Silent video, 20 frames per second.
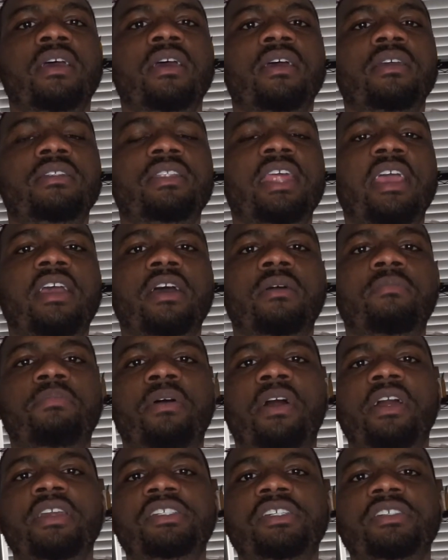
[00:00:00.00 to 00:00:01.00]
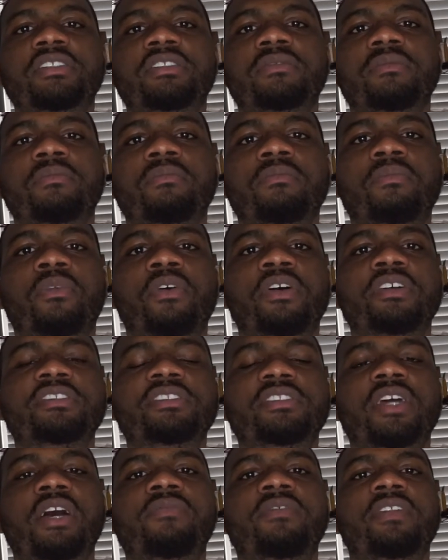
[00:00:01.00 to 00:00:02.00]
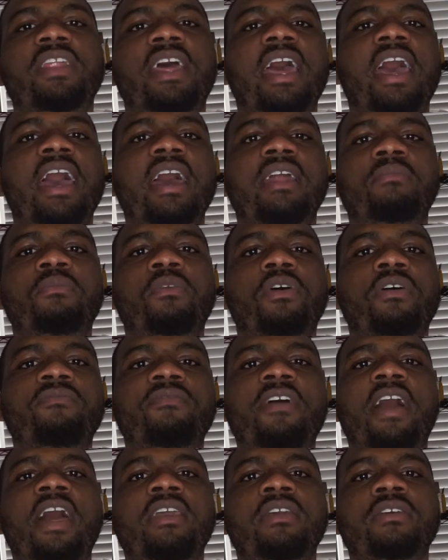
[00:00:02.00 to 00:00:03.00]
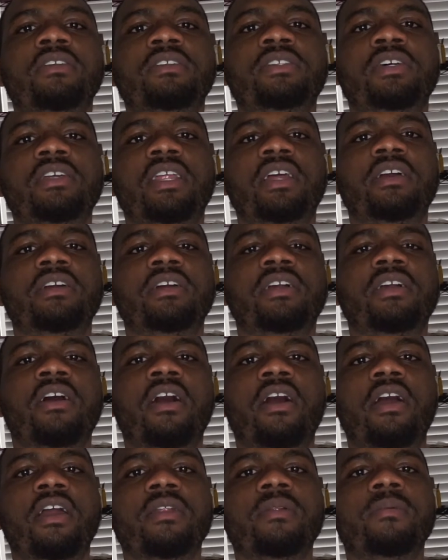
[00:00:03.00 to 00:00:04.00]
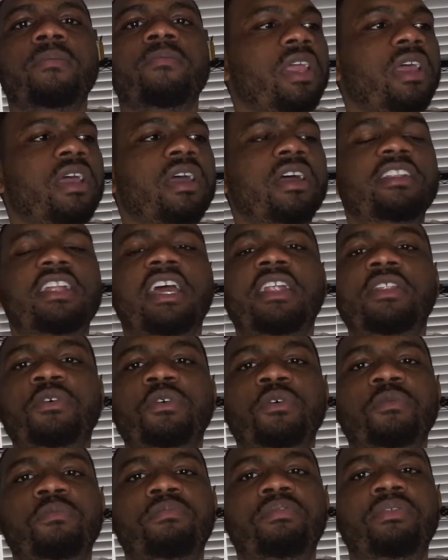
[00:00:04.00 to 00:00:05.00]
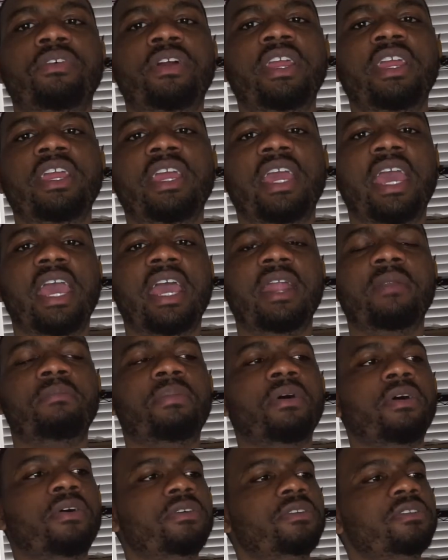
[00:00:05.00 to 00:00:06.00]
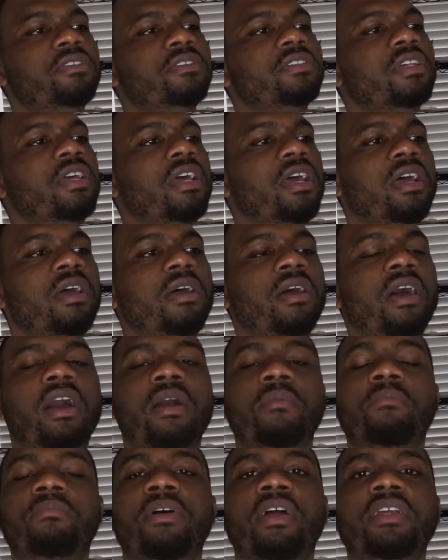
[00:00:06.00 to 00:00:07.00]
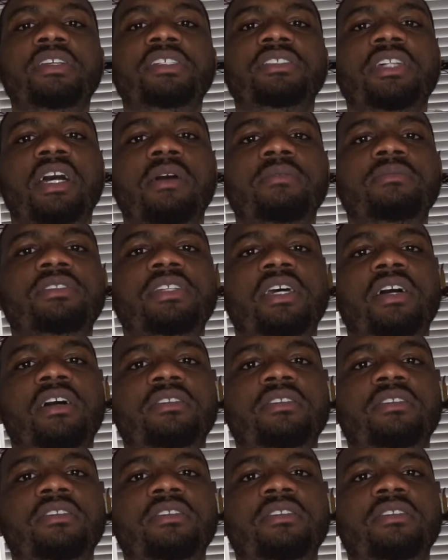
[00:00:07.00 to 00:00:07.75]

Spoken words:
they could purchase more stuff and add more value to their cart. They do pre and post purchase upsell,